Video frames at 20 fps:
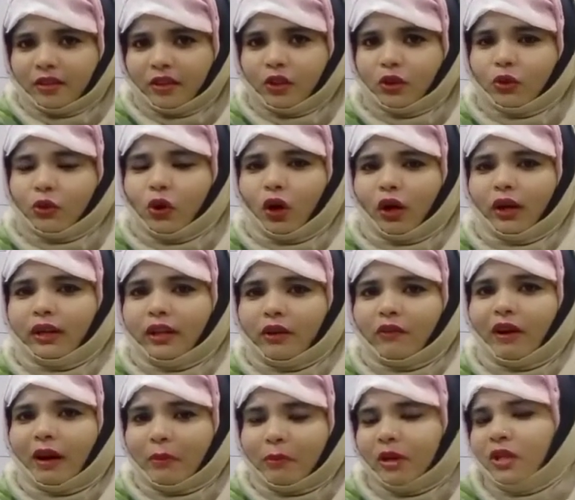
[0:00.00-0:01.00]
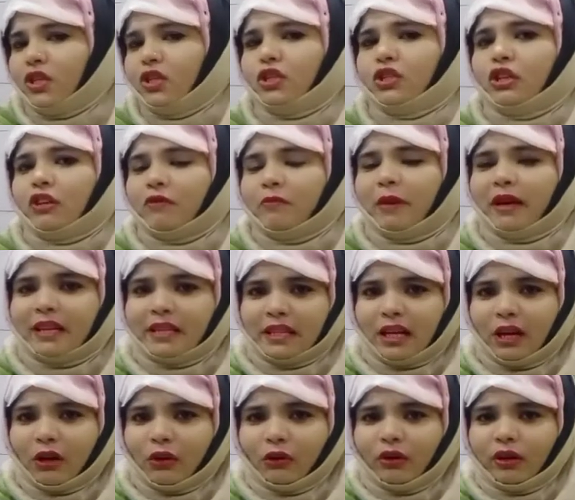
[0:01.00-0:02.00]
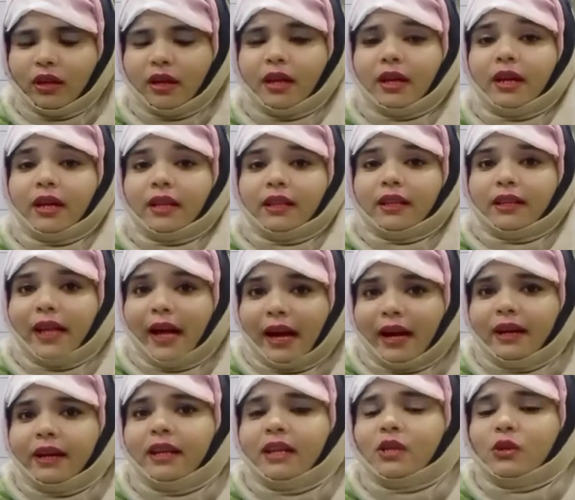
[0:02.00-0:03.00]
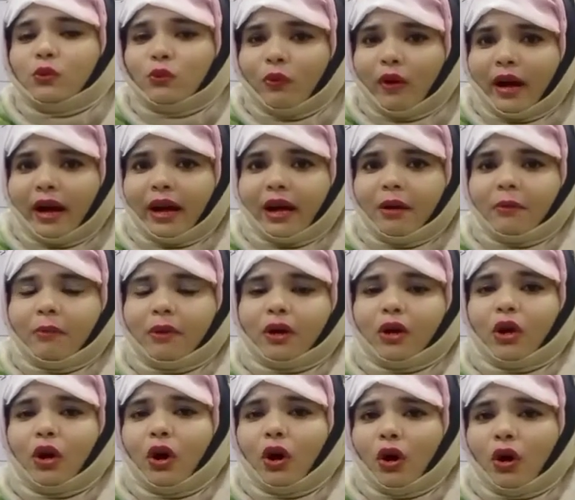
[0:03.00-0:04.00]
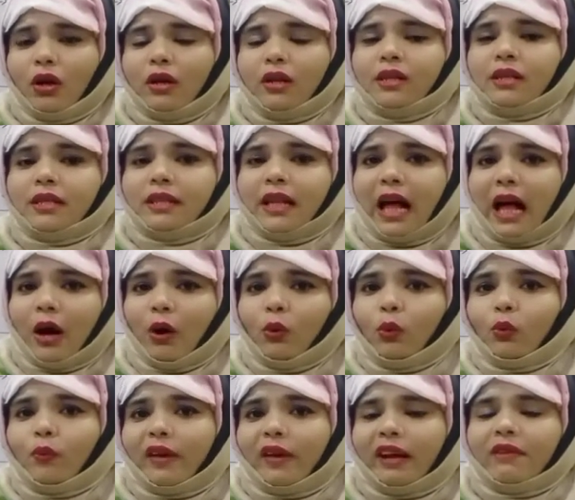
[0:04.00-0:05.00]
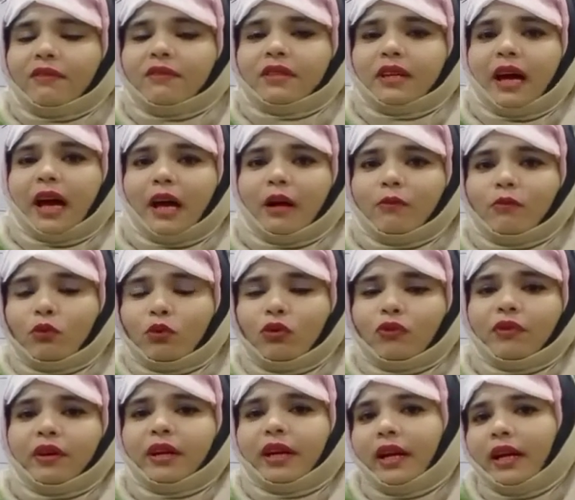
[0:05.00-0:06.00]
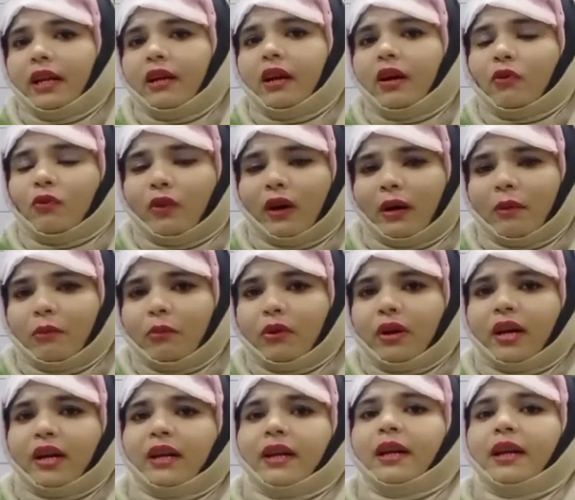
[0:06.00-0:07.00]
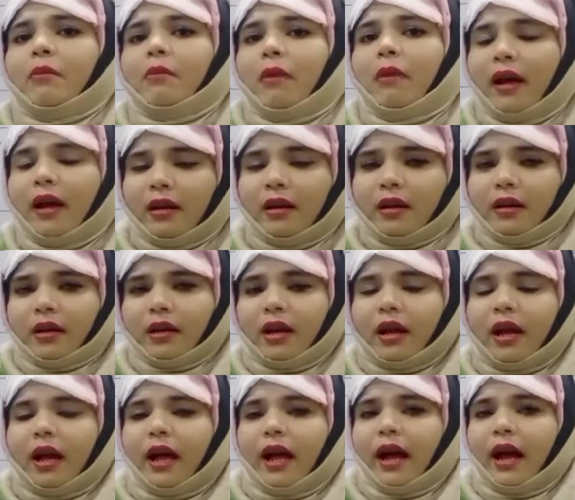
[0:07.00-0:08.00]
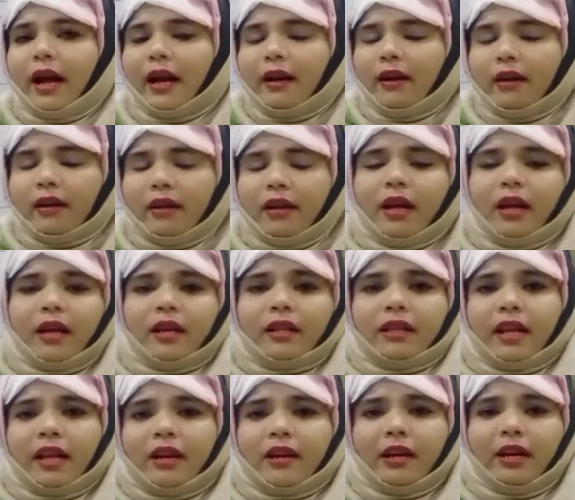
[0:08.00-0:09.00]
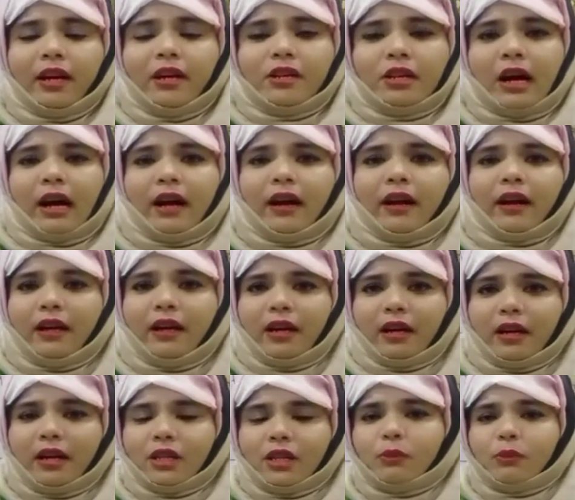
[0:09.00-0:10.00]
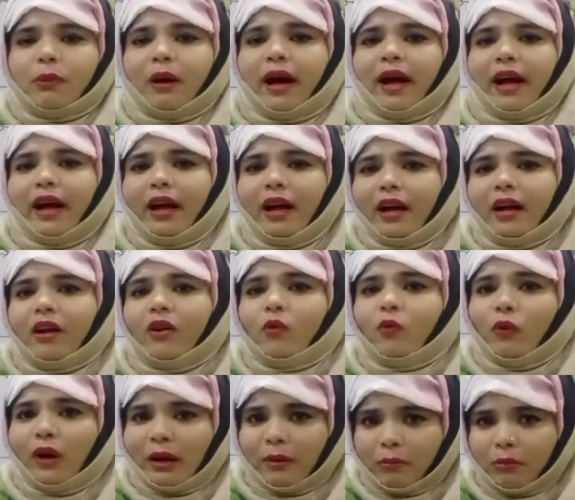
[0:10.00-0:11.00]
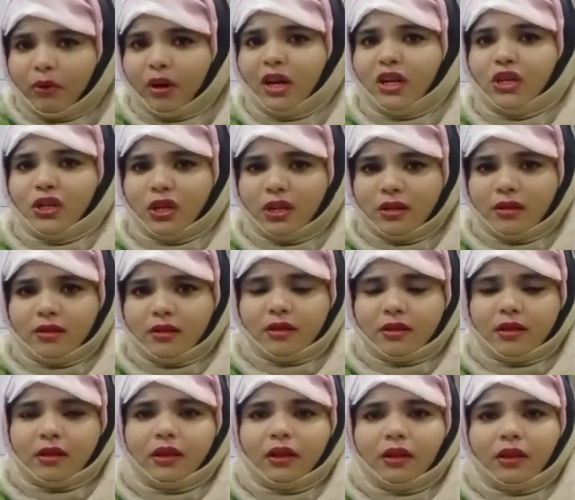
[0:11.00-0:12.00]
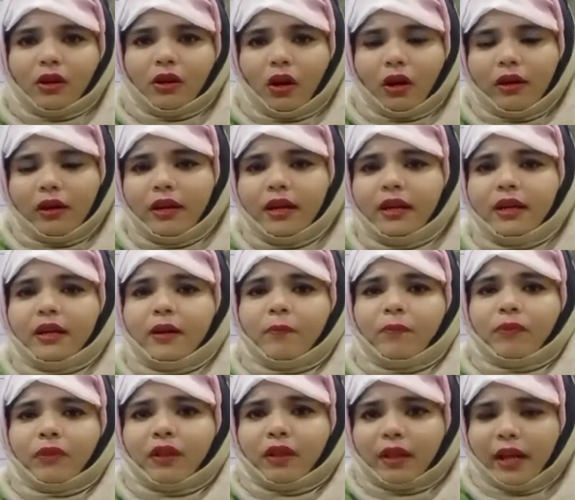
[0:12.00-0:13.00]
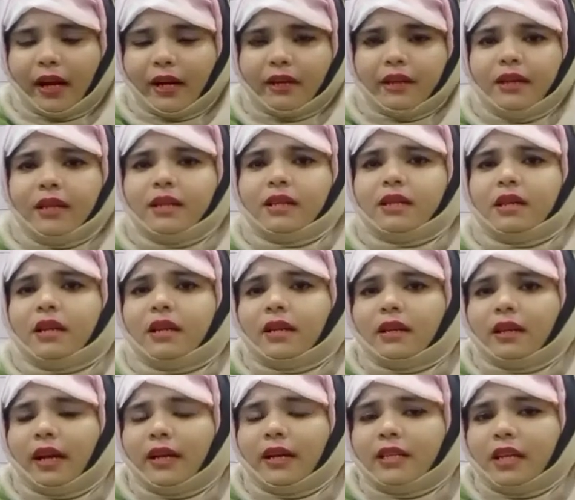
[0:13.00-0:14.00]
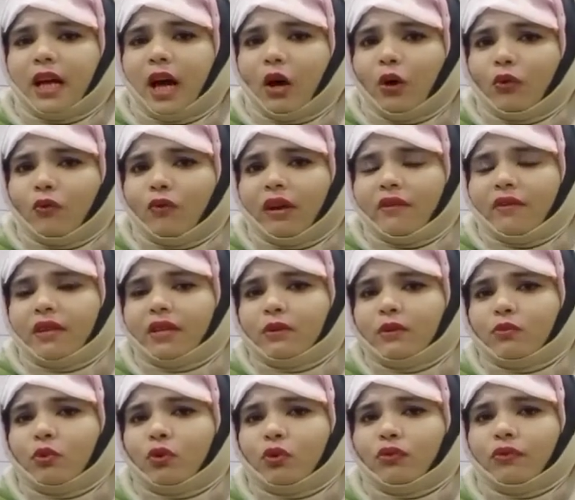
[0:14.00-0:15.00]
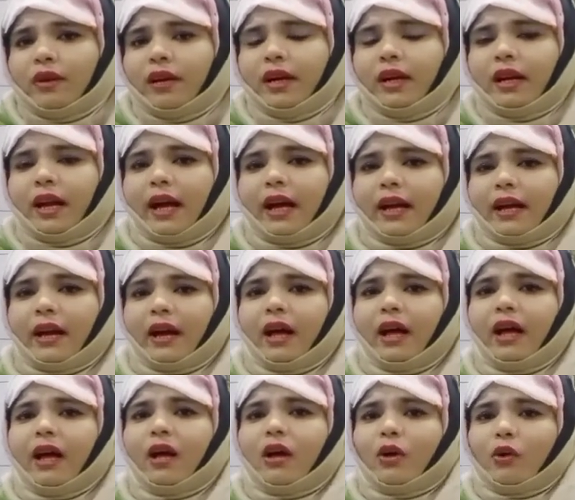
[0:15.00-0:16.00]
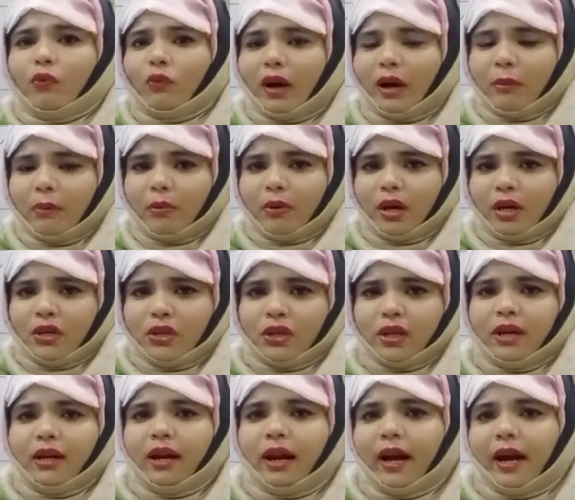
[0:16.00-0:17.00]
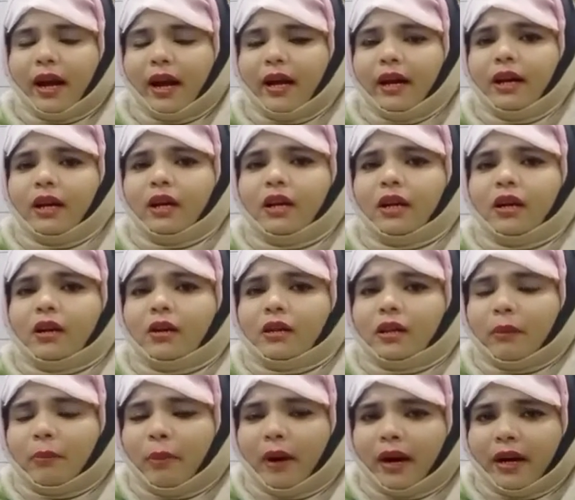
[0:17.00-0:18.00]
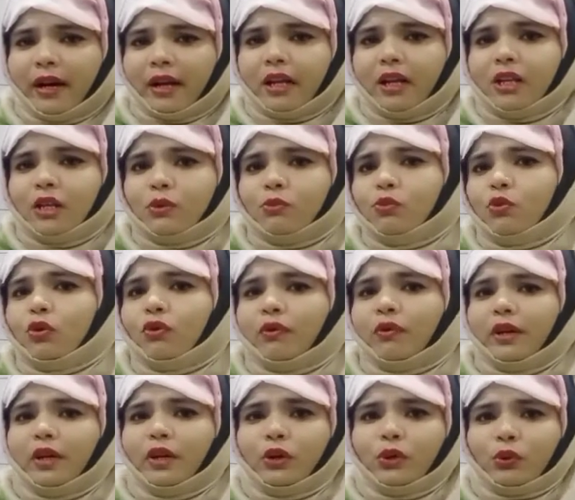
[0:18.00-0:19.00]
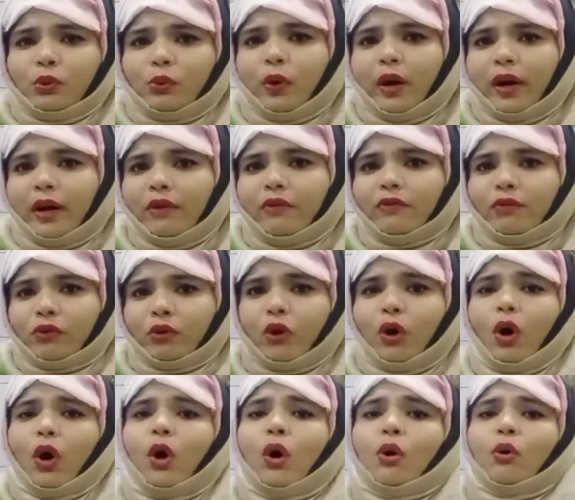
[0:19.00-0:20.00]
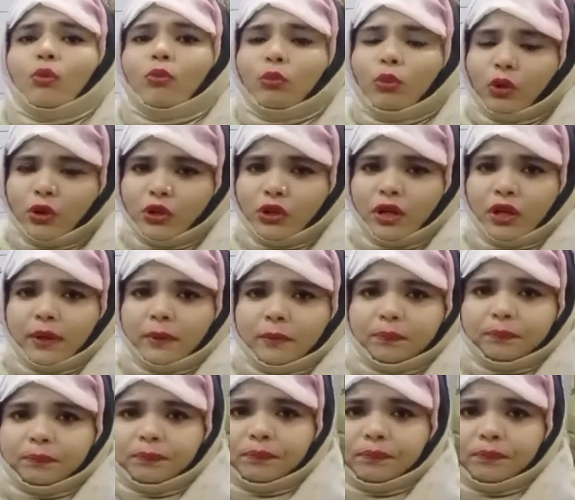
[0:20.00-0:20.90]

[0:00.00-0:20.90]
You got the vibrations of my sound? That is why, because sound waves are moving in a vibrating manner and they reach our ears by vibrations. Got it? That sound wave is moving like a vibration and the particles move in to and fro motion.